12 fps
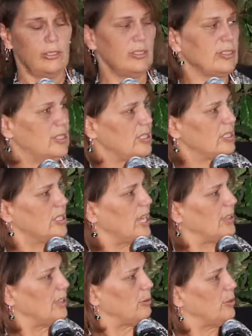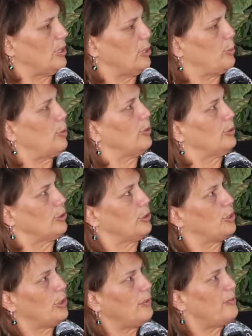This is, I think, really important.
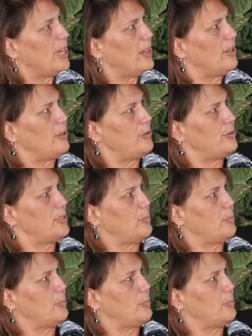Your values